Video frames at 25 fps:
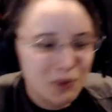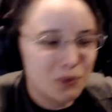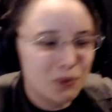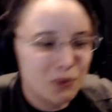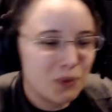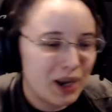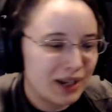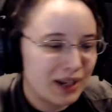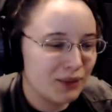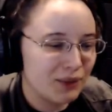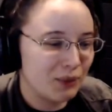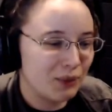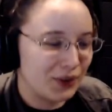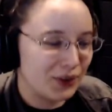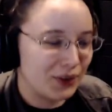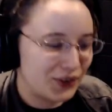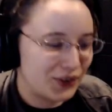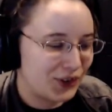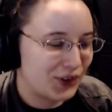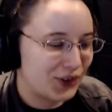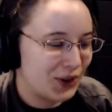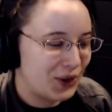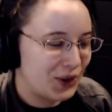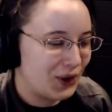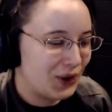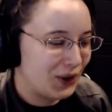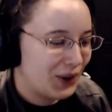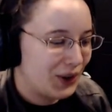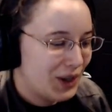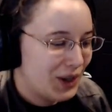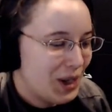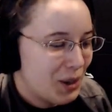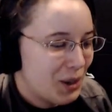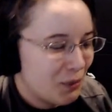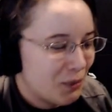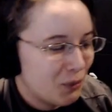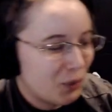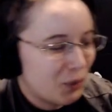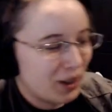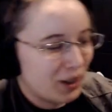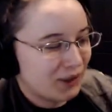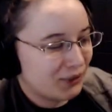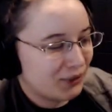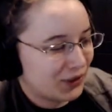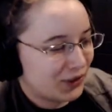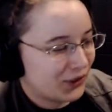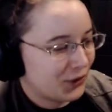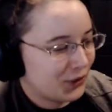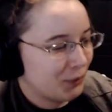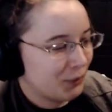when it was still
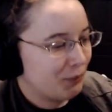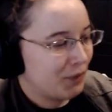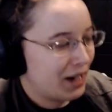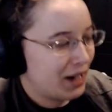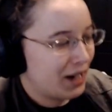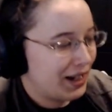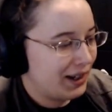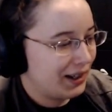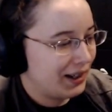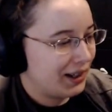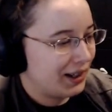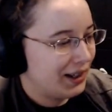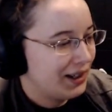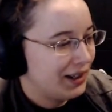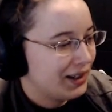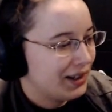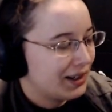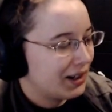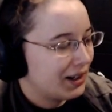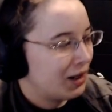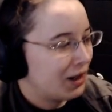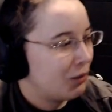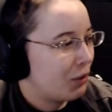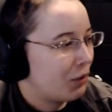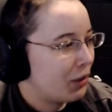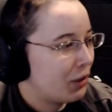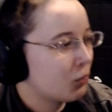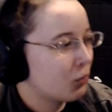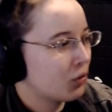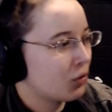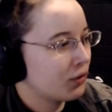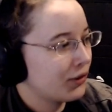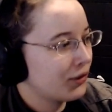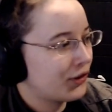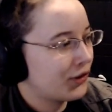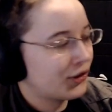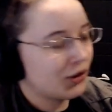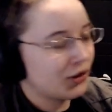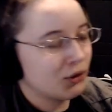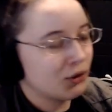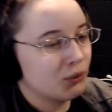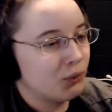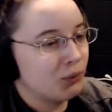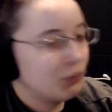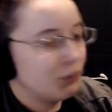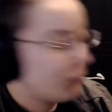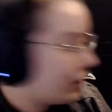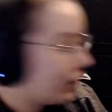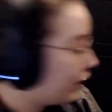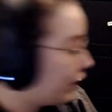biting. When
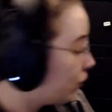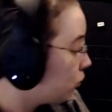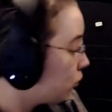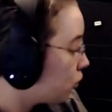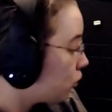the